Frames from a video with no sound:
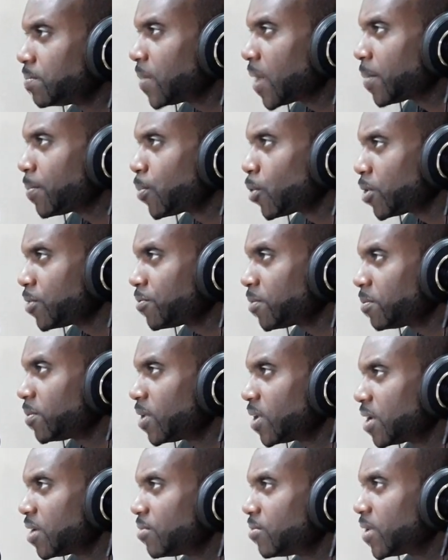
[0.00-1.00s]
bought from her
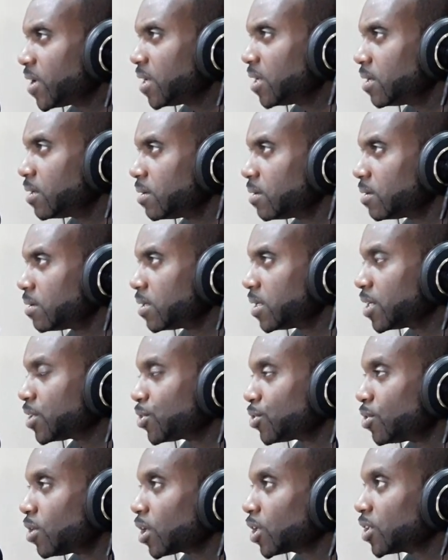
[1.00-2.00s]
and I read the
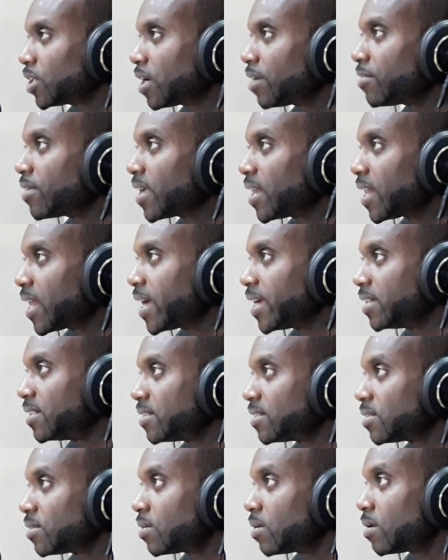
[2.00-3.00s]
introduction. I
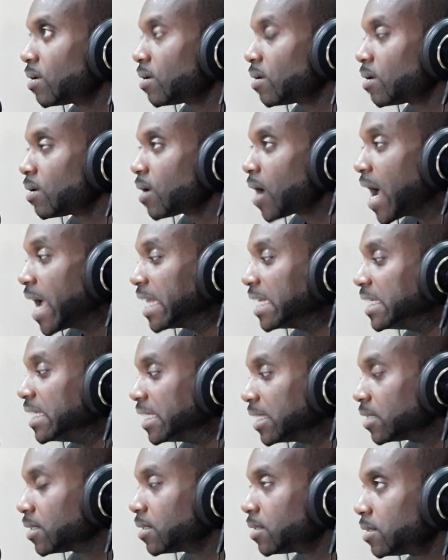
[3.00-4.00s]
realized I
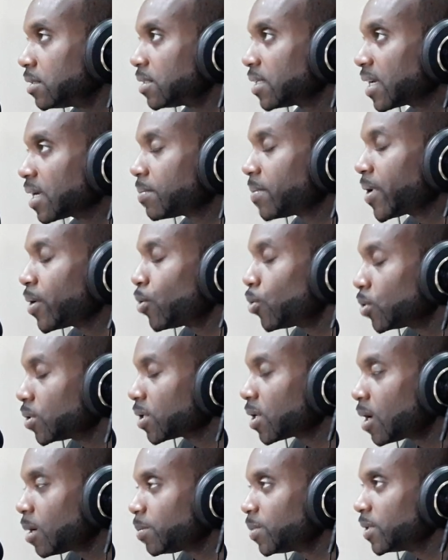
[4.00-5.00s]
needed to get my own
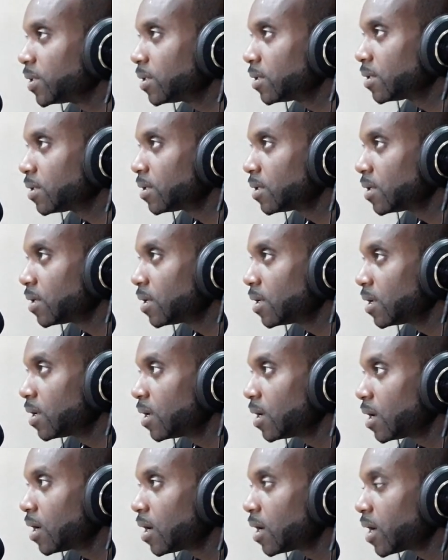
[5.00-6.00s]
copy.
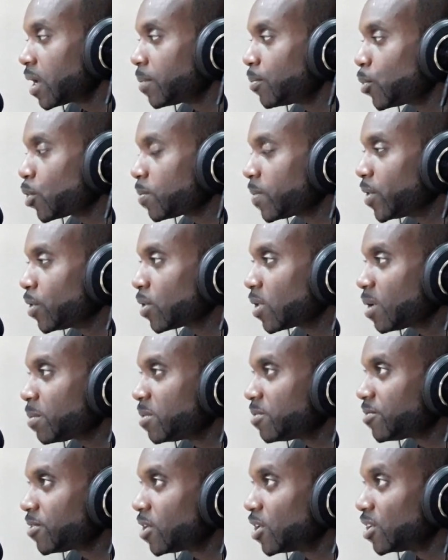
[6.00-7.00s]
And I bought my own copy
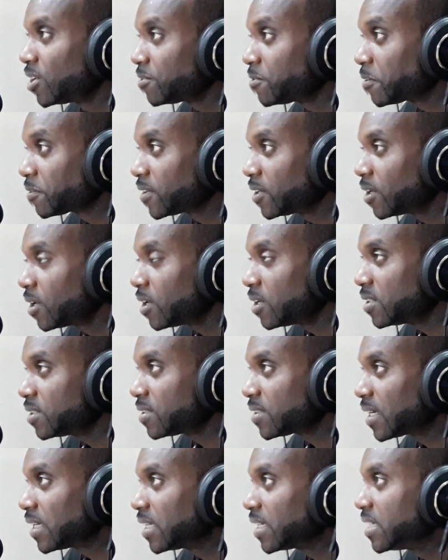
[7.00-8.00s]
for
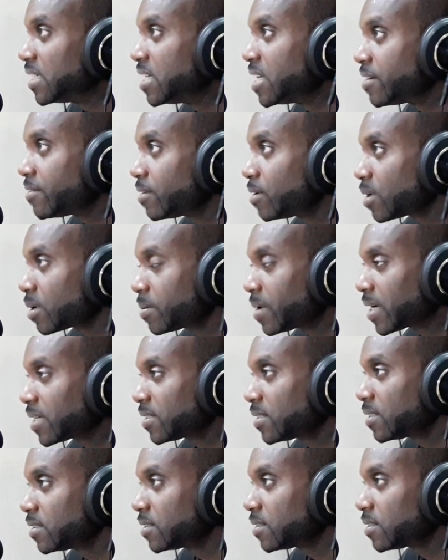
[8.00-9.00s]
$150 and I never looked back
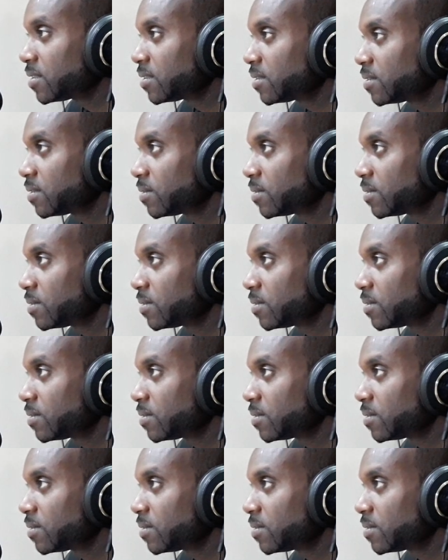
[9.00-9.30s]
since.